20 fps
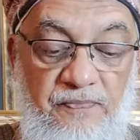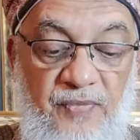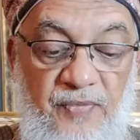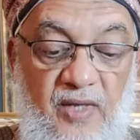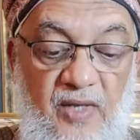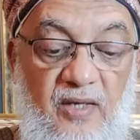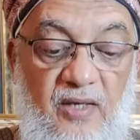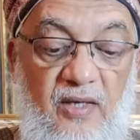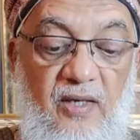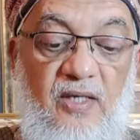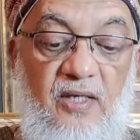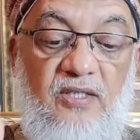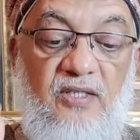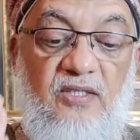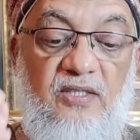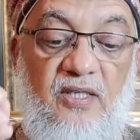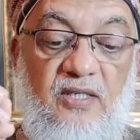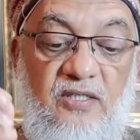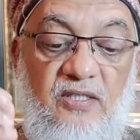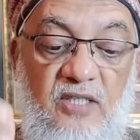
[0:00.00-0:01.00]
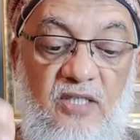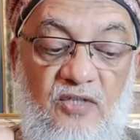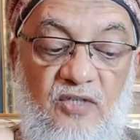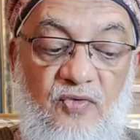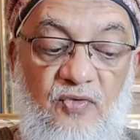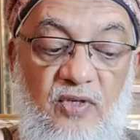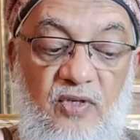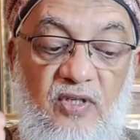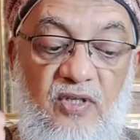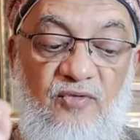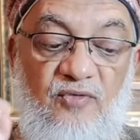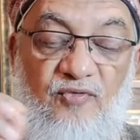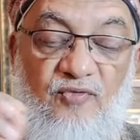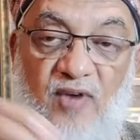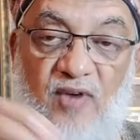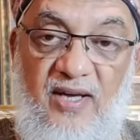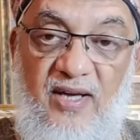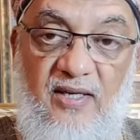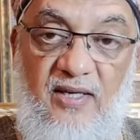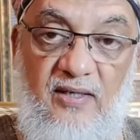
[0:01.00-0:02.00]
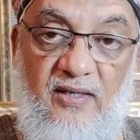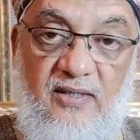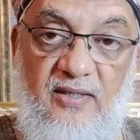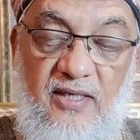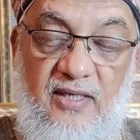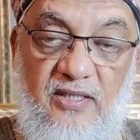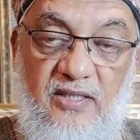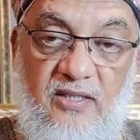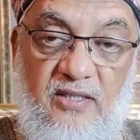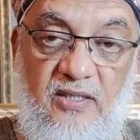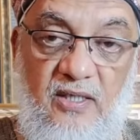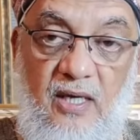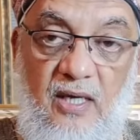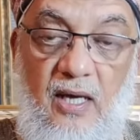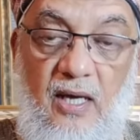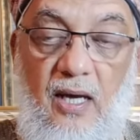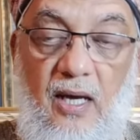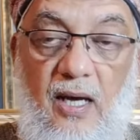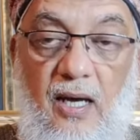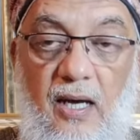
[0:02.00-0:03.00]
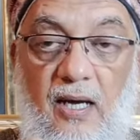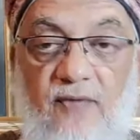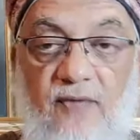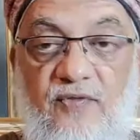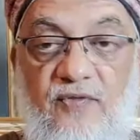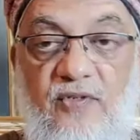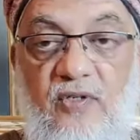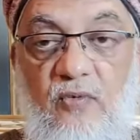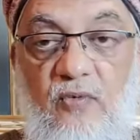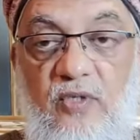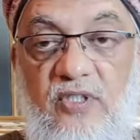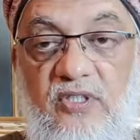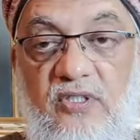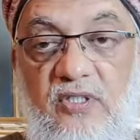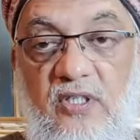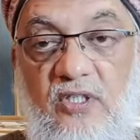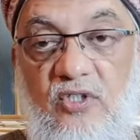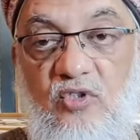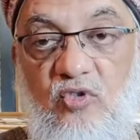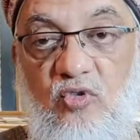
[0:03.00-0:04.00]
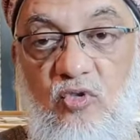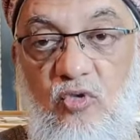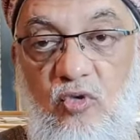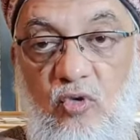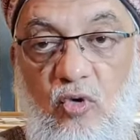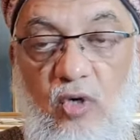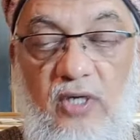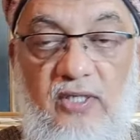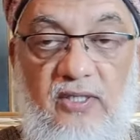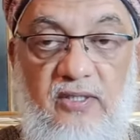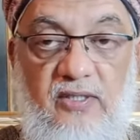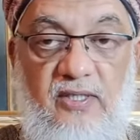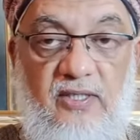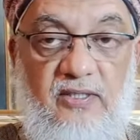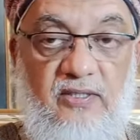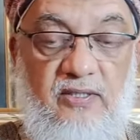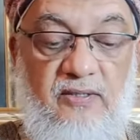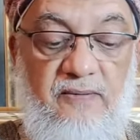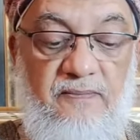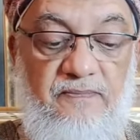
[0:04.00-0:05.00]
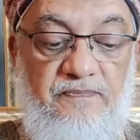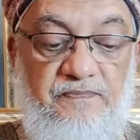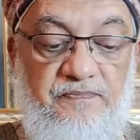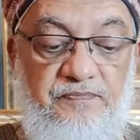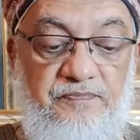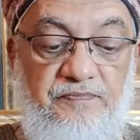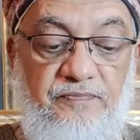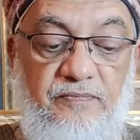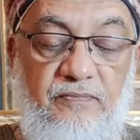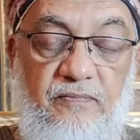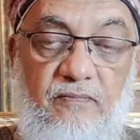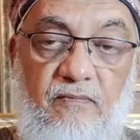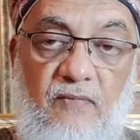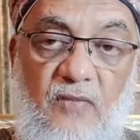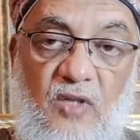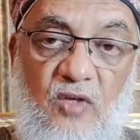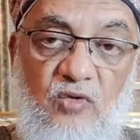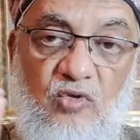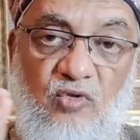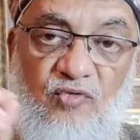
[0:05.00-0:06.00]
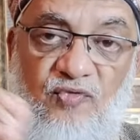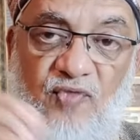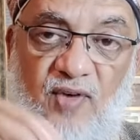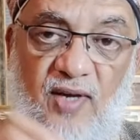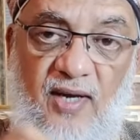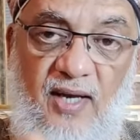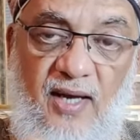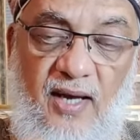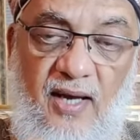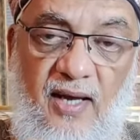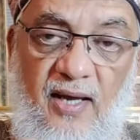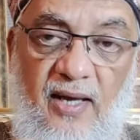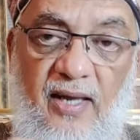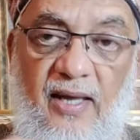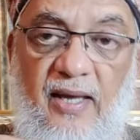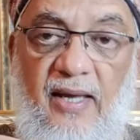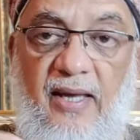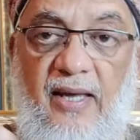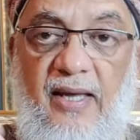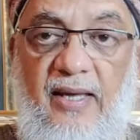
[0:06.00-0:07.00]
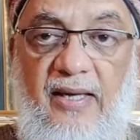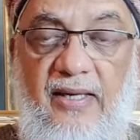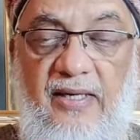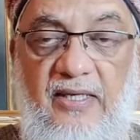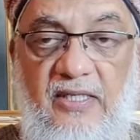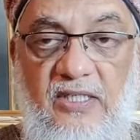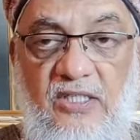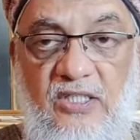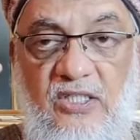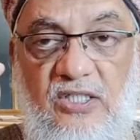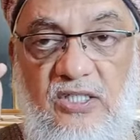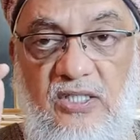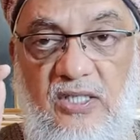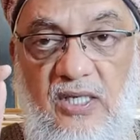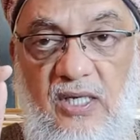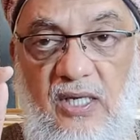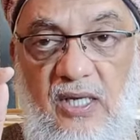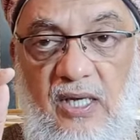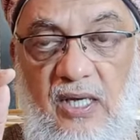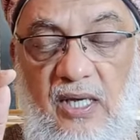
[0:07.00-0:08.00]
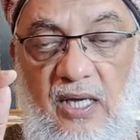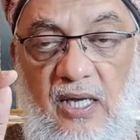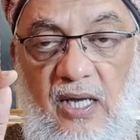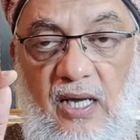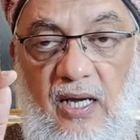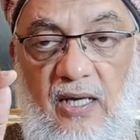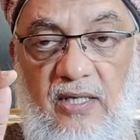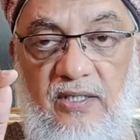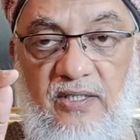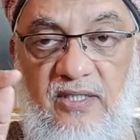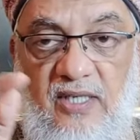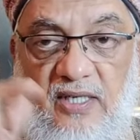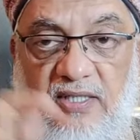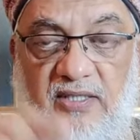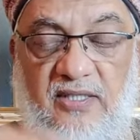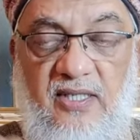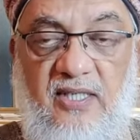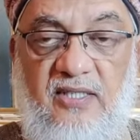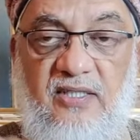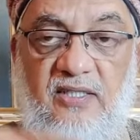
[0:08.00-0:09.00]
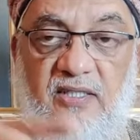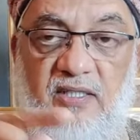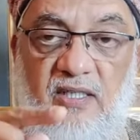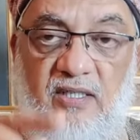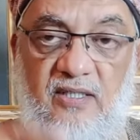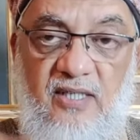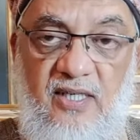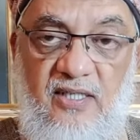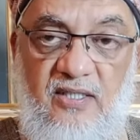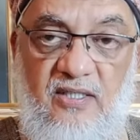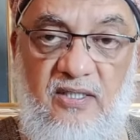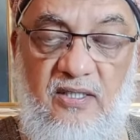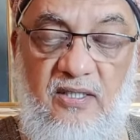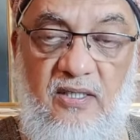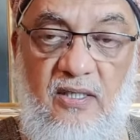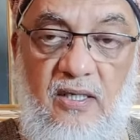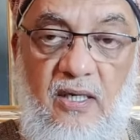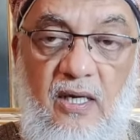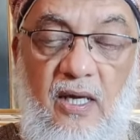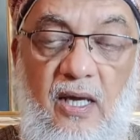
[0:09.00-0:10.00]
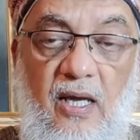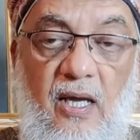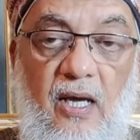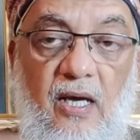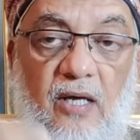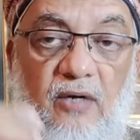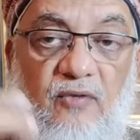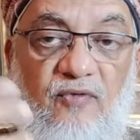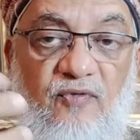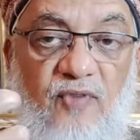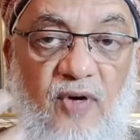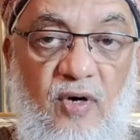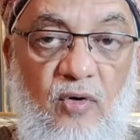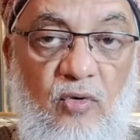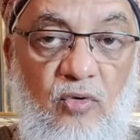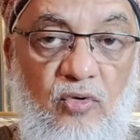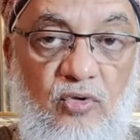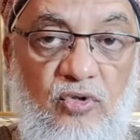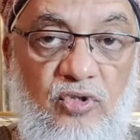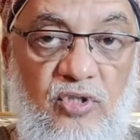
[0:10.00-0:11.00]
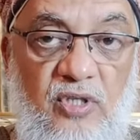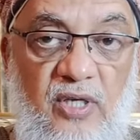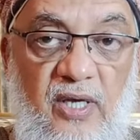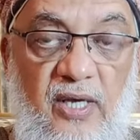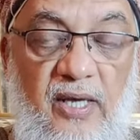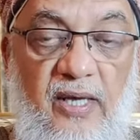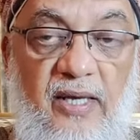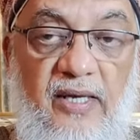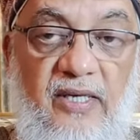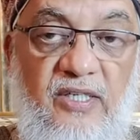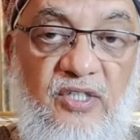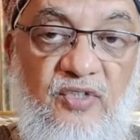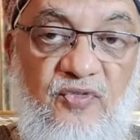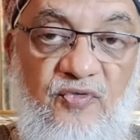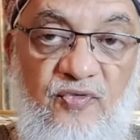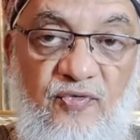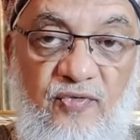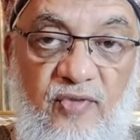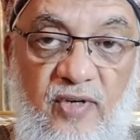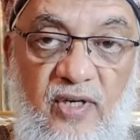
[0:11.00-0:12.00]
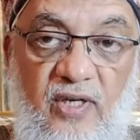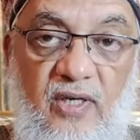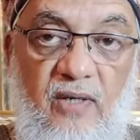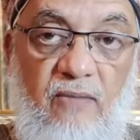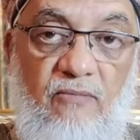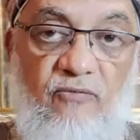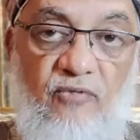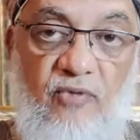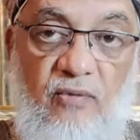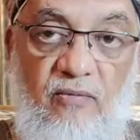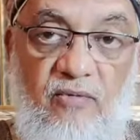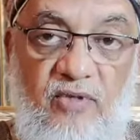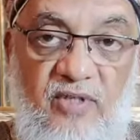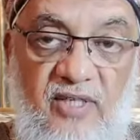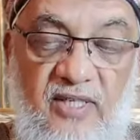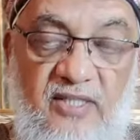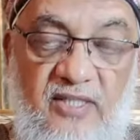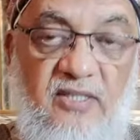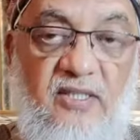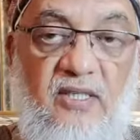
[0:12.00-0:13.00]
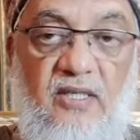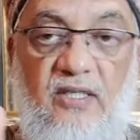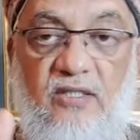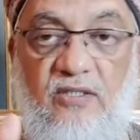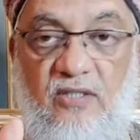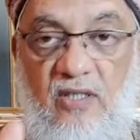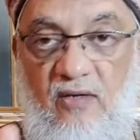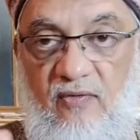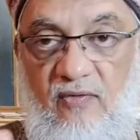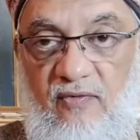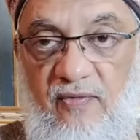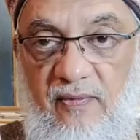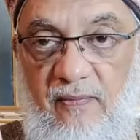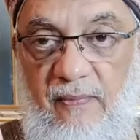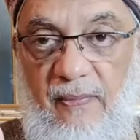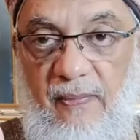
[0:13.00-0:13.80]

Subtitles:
He is successful in the final test, after which there is no other test. So falah is success in a test, and fawz is freedom from testing itself.